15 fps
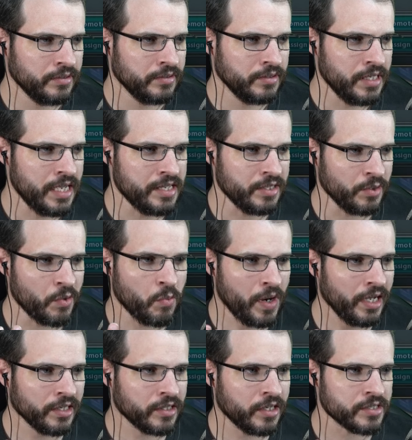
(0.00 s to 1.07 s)
And the
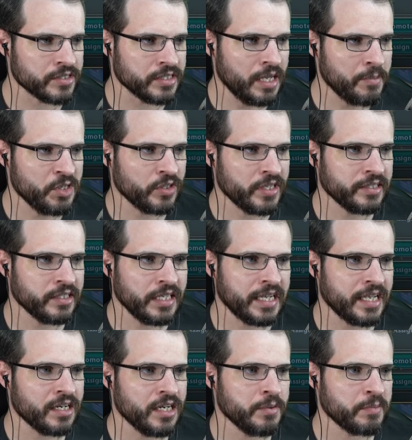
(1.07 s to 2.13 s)
wildcard slot. I mean, you got the
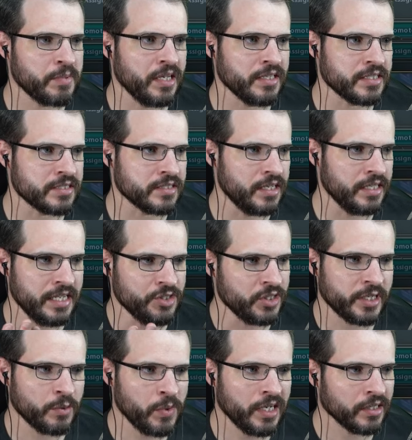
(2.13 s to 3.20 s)
economic policy slot and you get a
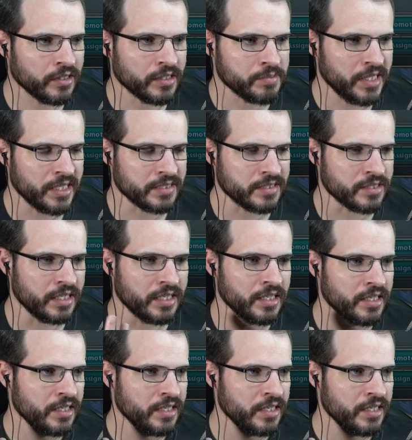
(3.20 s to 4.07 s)
wildcard policy slot.